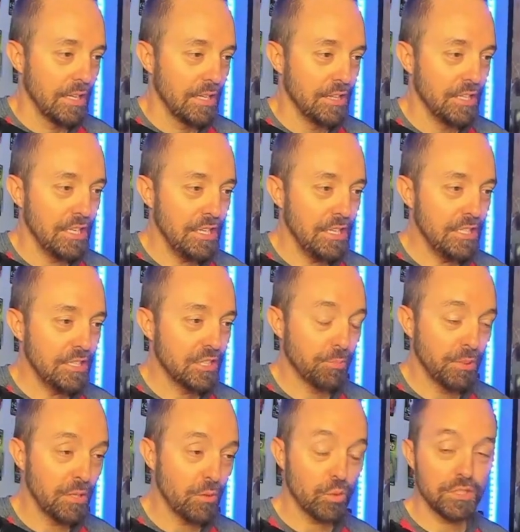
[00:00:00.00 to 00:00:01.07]
the
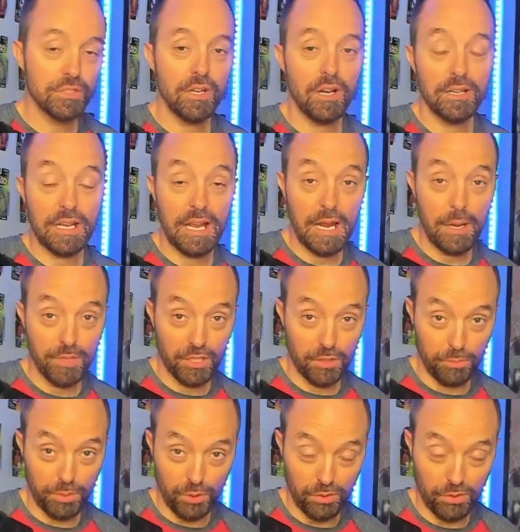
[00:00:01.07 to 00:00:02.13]
split was not
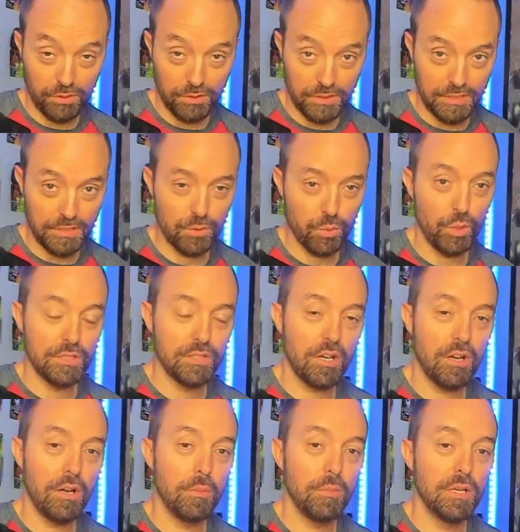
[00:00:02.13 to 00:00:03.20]
amicable, is what
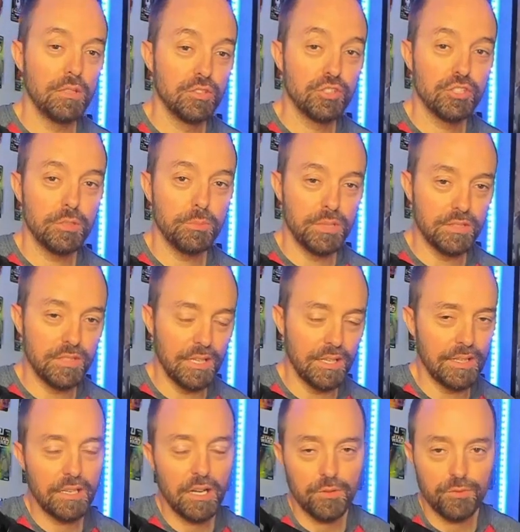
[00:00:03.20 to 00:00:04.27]
Tom Shippey said.
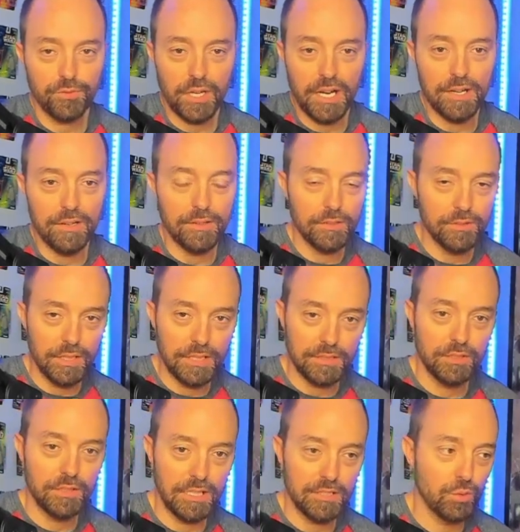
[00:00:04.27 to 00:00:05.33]
He got fired.
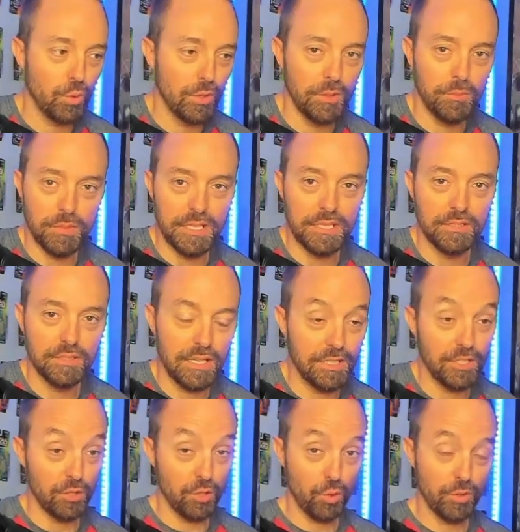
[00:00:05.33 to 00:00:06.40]
That's what it means. And
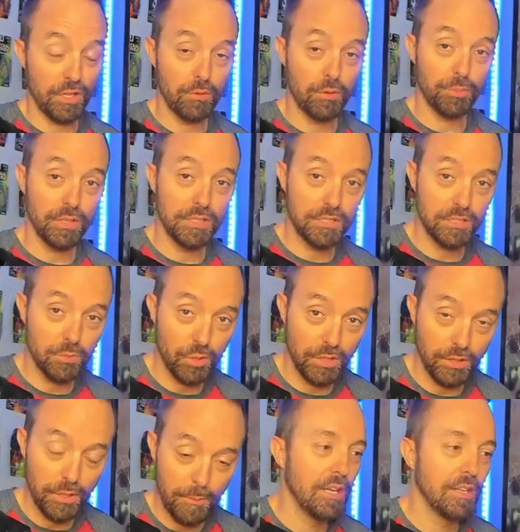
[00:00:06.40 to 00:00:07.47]
you know who they replaced him
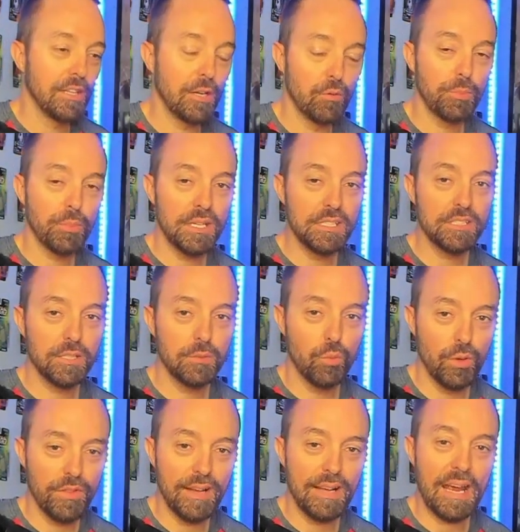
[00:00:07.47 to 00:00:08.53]
with? They replaced him
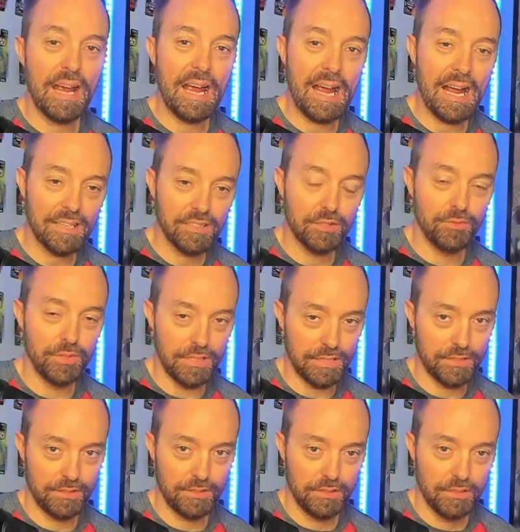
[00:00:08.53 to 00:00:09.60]
with an
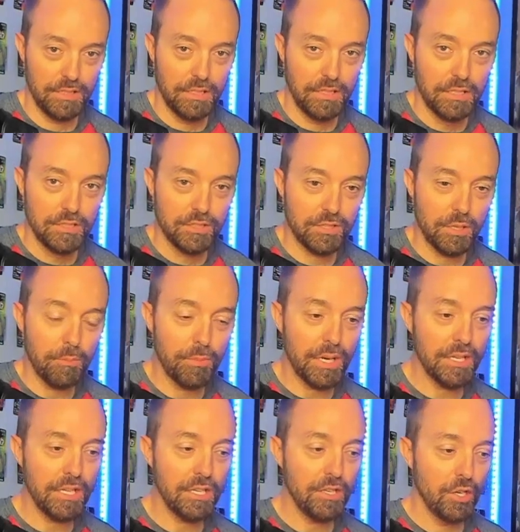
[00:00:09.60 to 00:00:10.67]
activist,
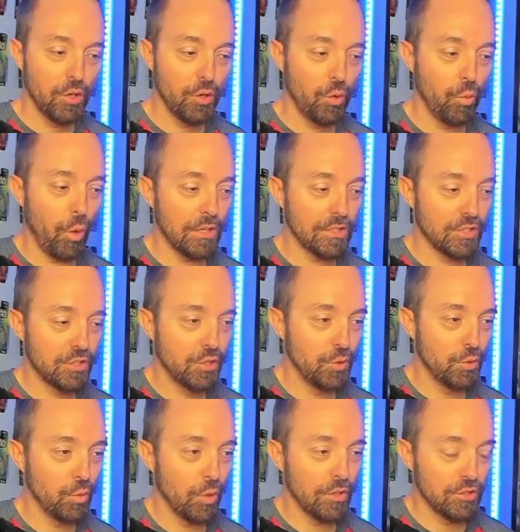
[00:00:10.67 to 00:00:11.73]
somebody who wants
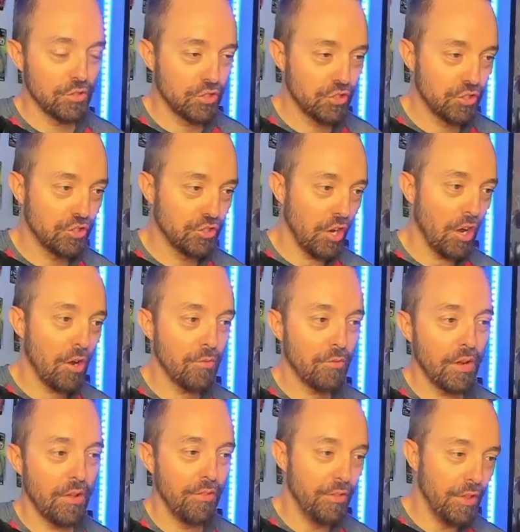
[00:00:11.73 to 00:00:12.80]
to
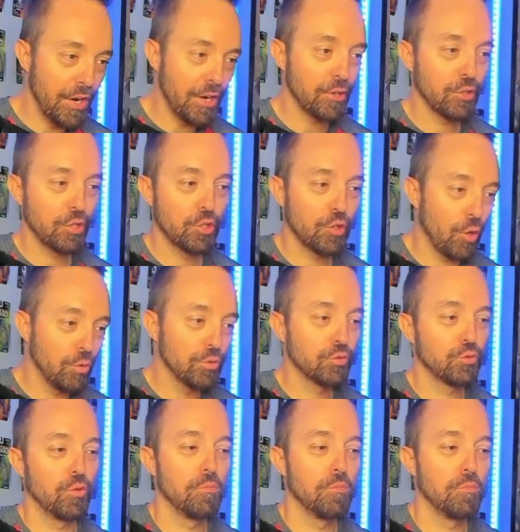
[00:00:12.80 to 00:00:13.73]
shove their cultural